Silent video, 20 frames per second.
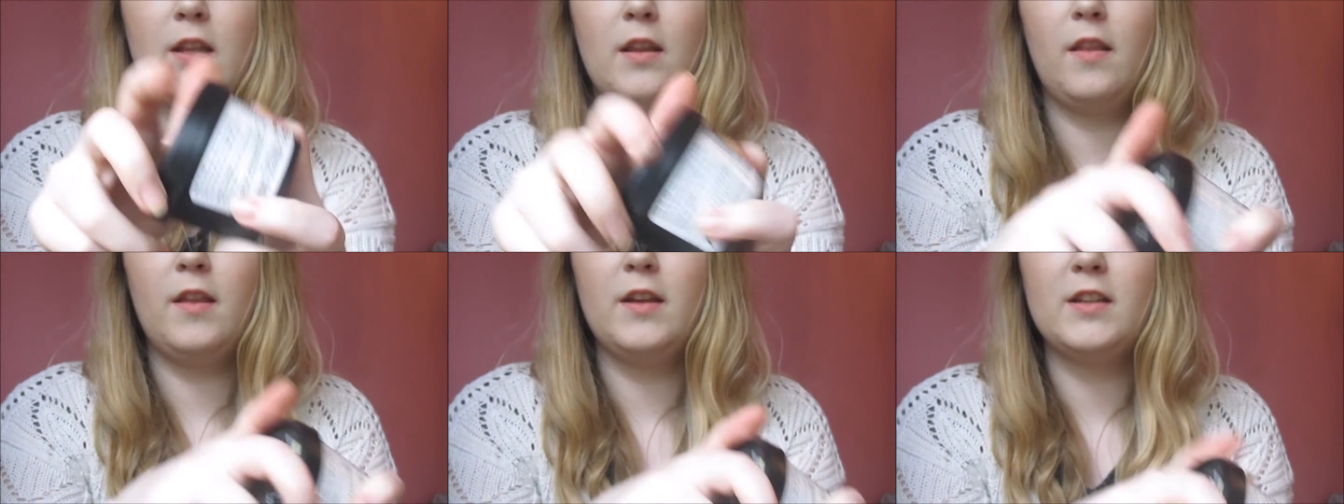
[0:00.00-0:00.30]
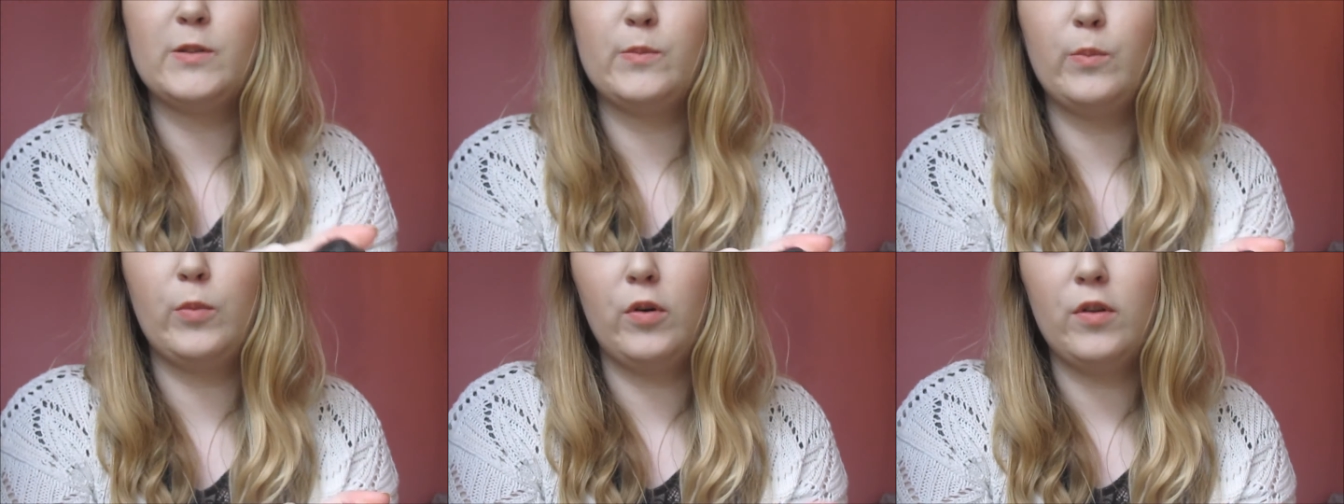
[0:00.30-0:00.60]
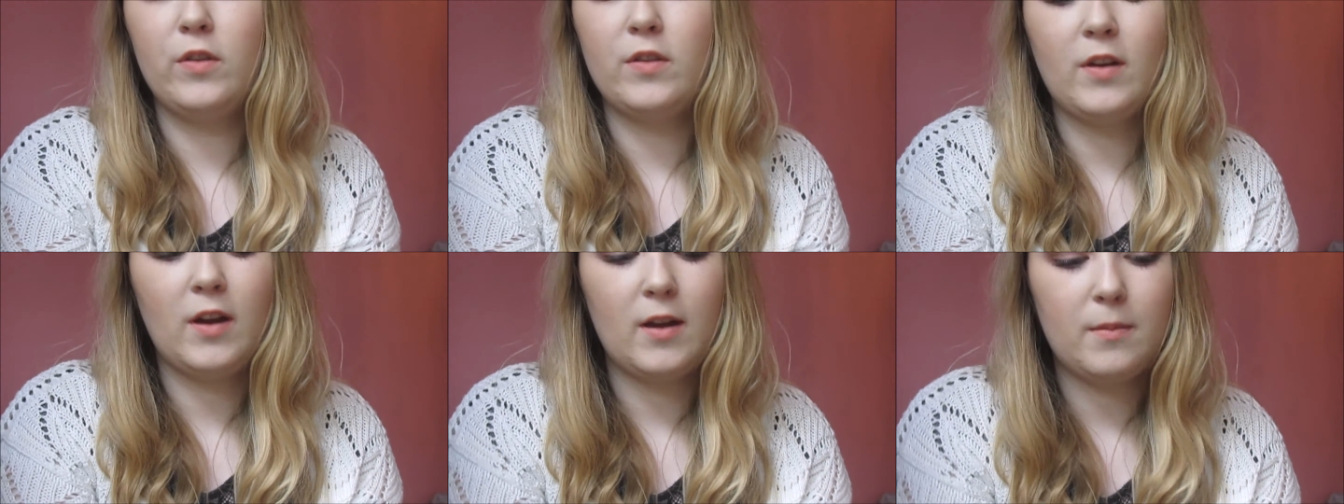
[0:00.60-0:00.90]
this
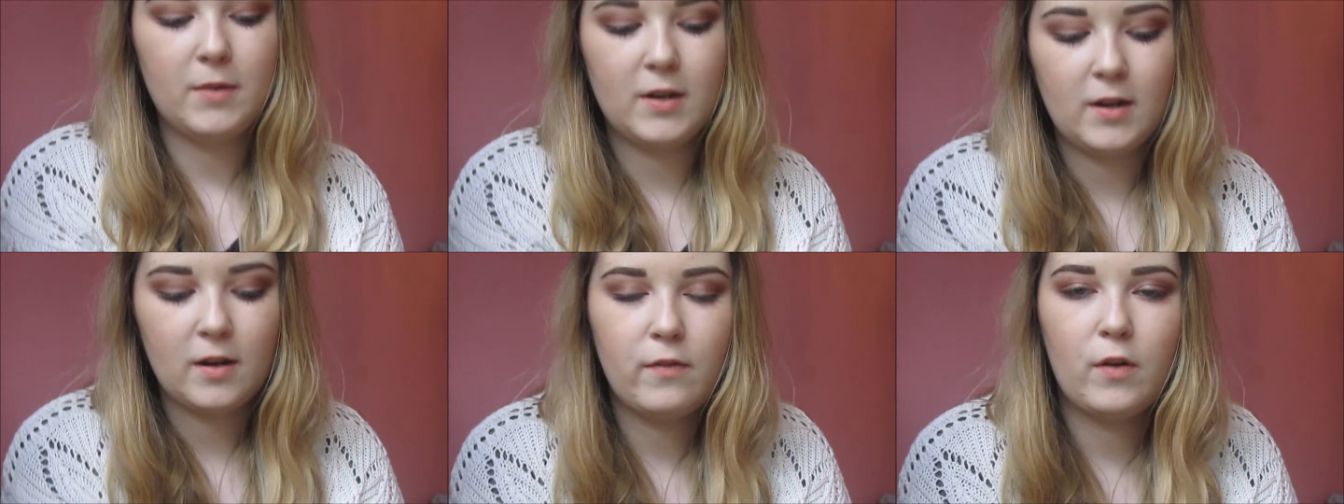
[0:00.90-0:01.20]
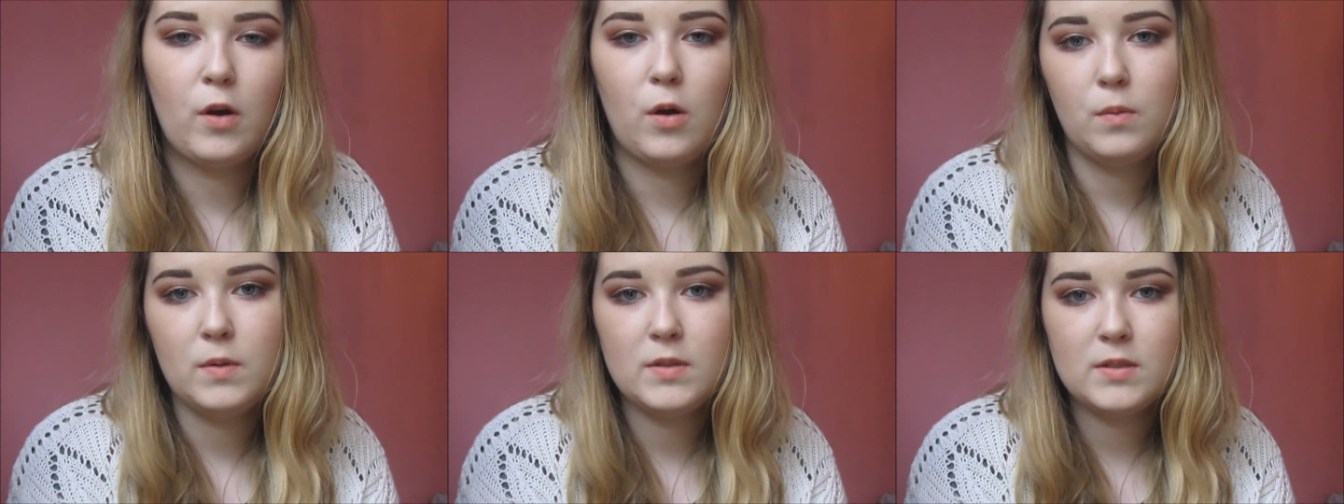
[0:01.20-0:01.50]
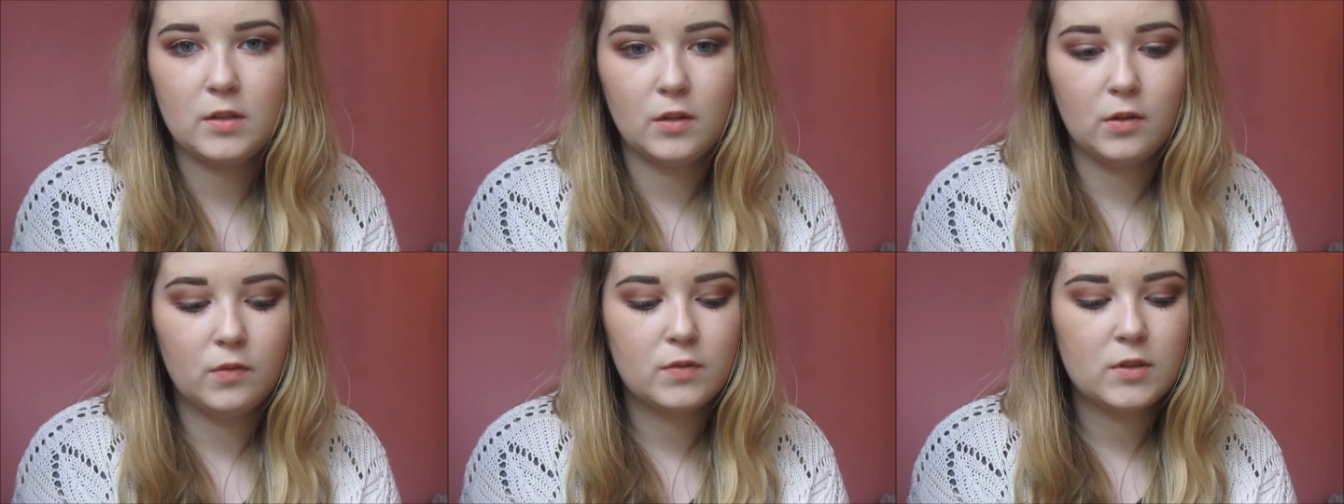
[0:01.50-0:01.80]
month. I mean, I've
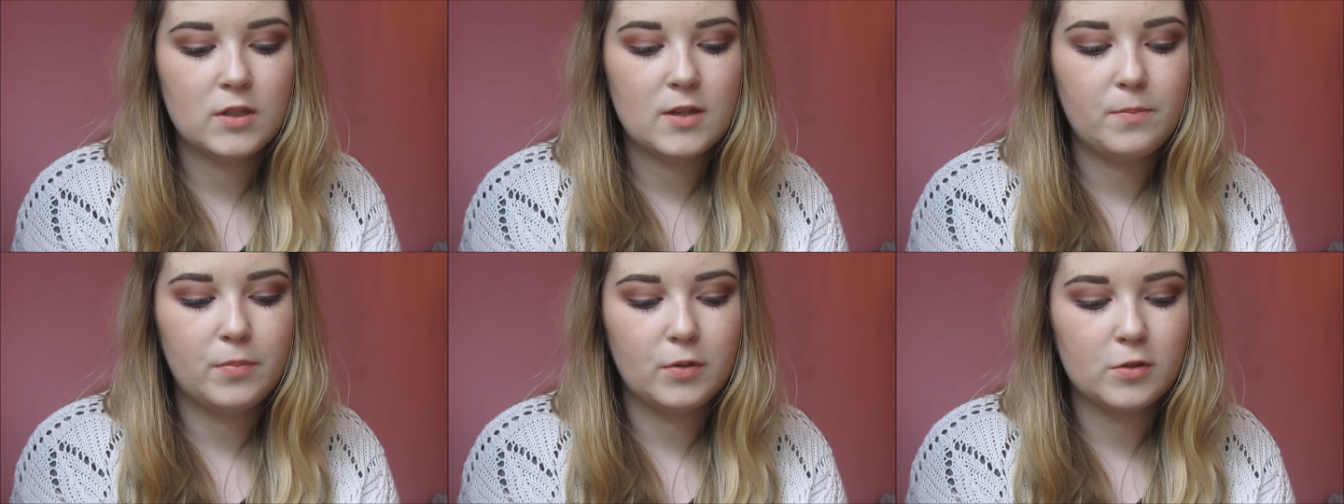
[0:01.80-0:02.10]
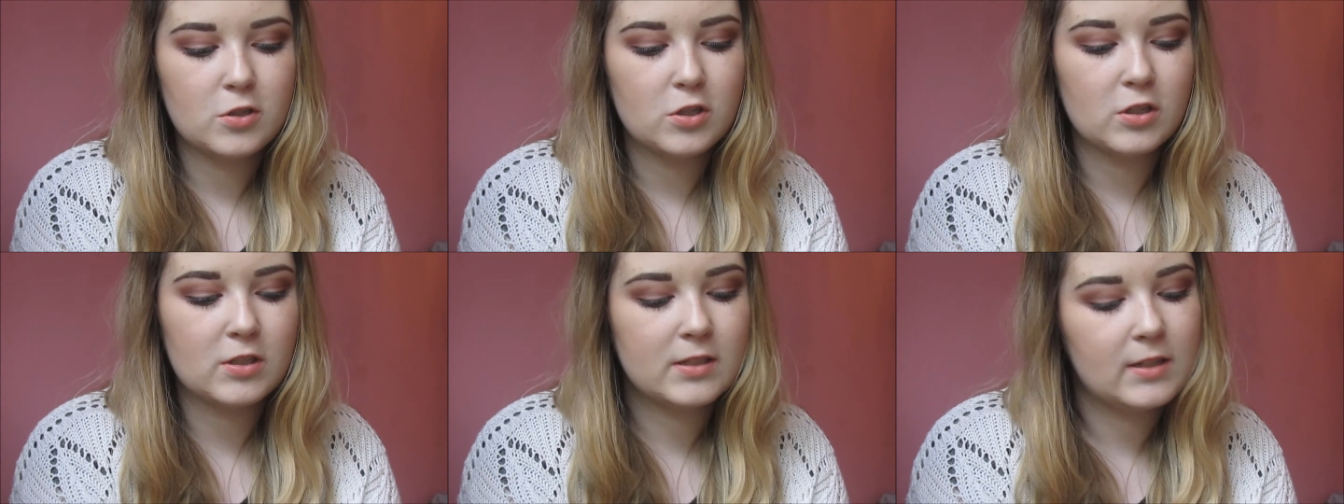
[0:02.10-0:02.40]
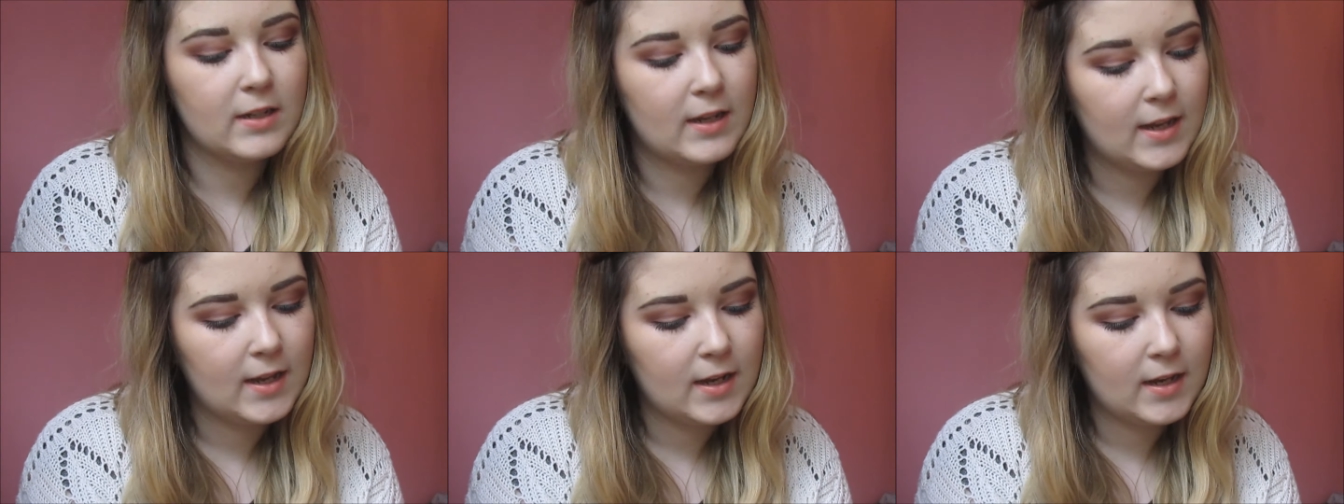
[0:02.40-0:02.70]
always loved it, but just
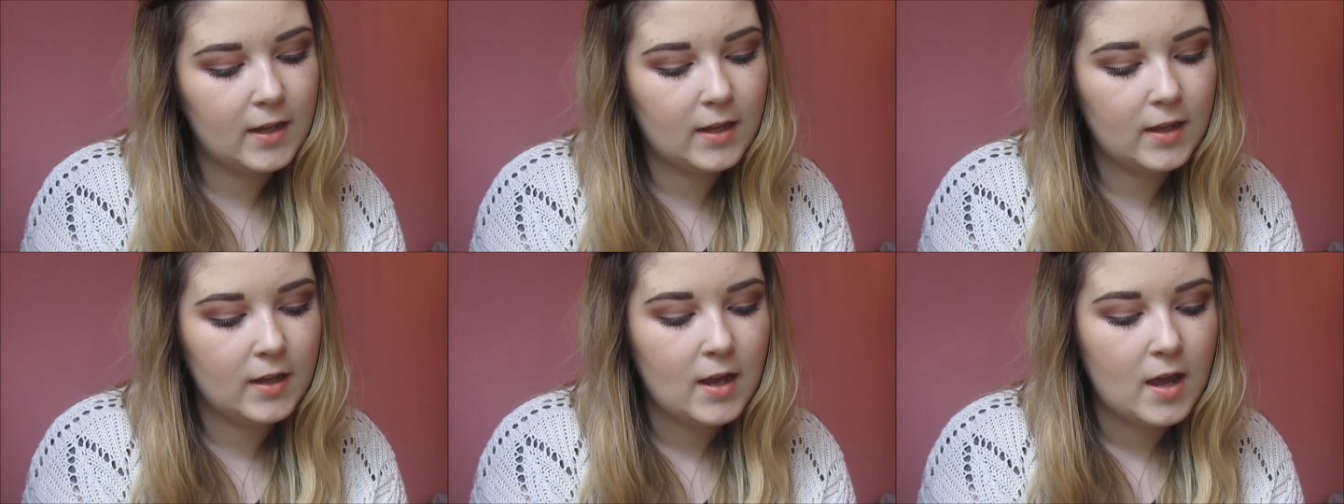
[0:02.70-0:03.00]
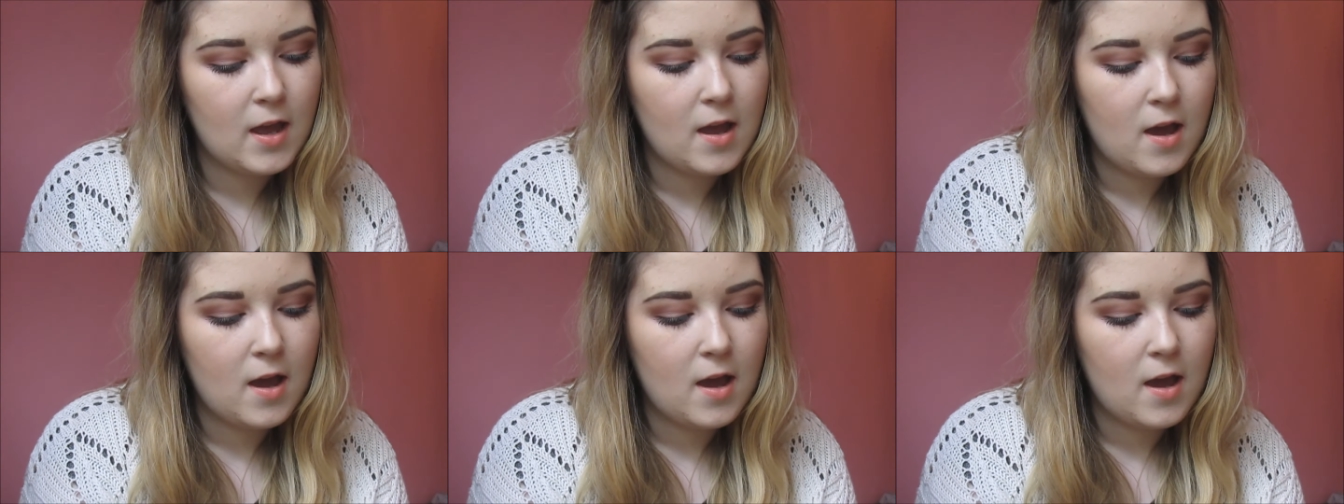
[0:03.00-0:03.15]
lately